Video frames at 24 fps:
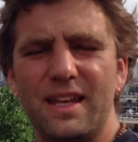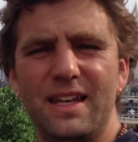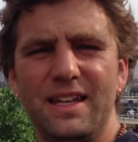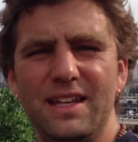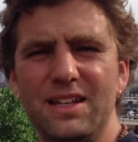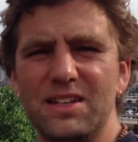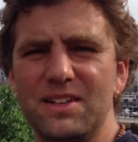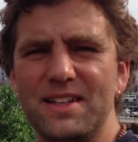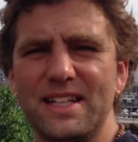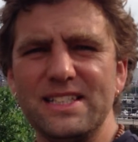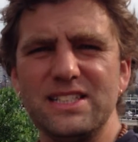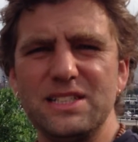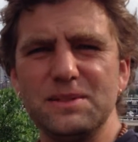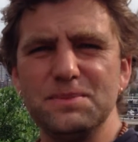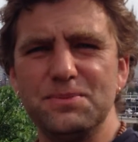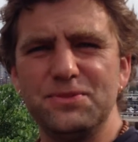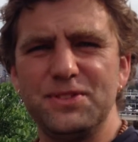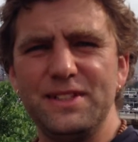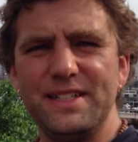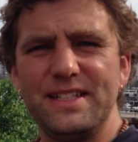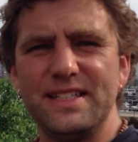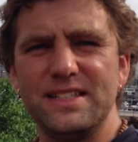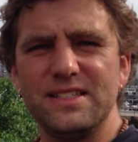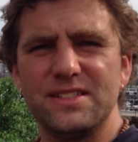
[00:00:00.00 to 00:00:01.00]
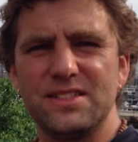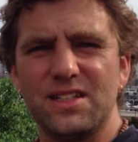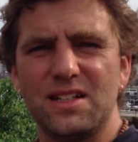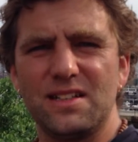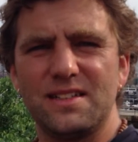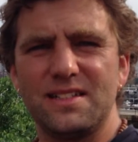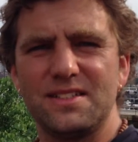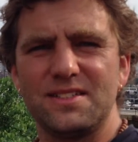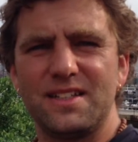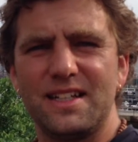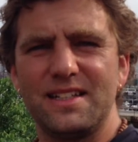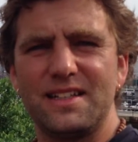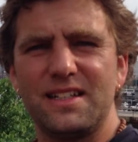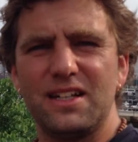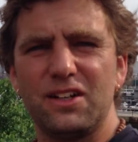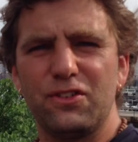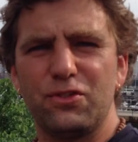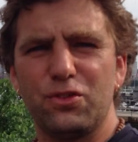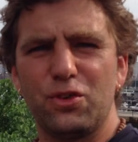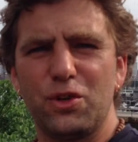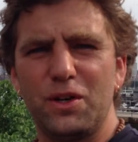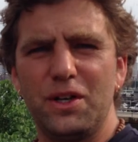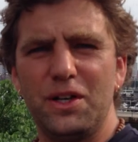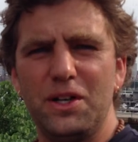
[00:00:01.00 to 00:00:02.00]
that's some free consulting right there
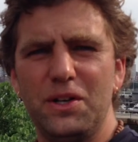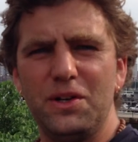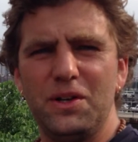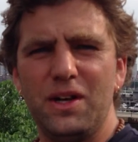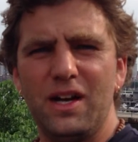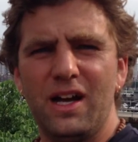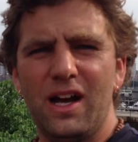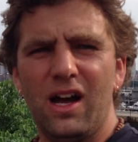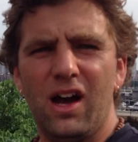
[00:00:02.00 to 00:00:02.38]
for you